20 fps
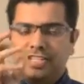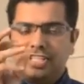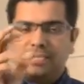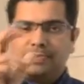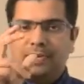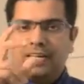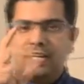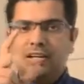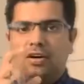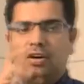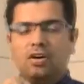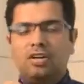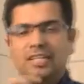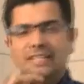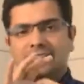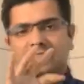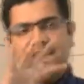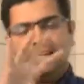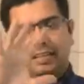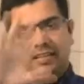is being all
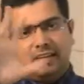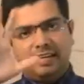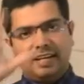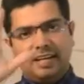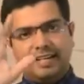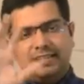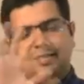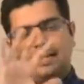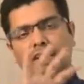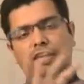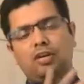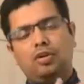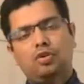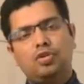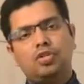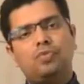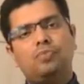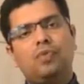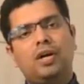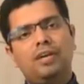synchronized. There are
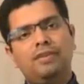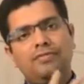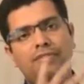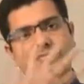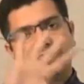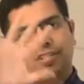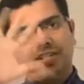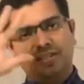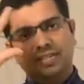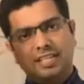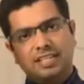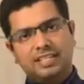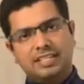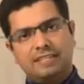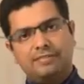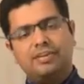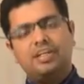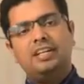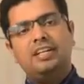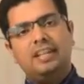close to 156
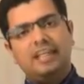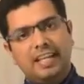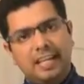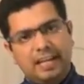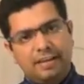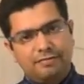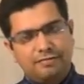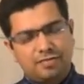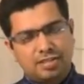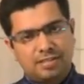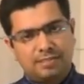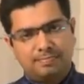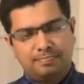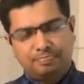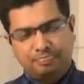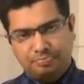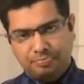different leaves